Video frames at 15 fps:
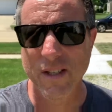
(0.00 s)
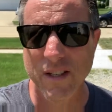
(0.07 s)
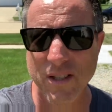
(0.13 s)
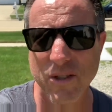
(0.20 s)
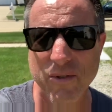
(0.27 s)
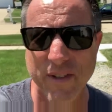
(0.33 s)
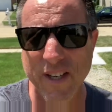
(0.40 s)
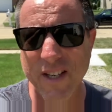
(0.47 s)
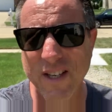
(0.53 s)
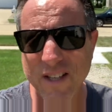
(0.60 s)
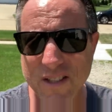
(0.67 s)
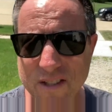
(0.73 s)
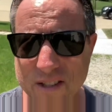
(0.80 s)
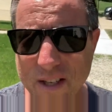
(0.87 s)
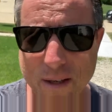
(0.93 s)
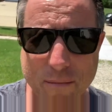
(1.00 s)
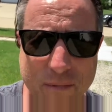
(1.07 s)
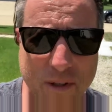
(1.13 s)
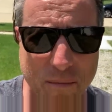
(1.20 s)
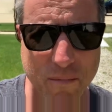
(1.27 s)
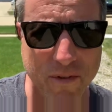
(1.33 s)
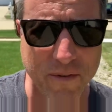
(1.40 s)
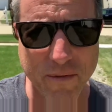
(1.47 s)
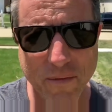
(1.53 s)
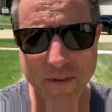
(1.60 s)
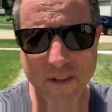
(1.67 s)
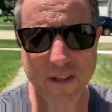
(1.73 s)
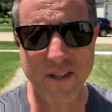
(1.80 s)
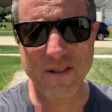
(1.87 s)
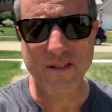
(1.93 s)
Okay, stop number
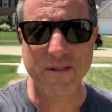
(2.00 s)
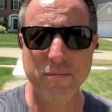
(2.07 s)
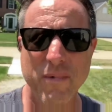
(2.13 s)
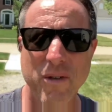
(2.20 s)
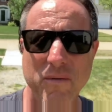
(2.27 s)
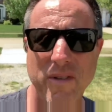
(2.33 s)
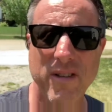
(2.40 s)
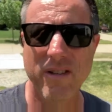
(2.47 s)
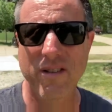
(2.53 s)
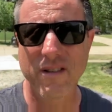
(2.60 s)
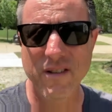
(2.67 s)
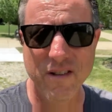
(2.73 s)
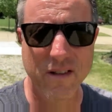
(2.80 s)
three. Just met with a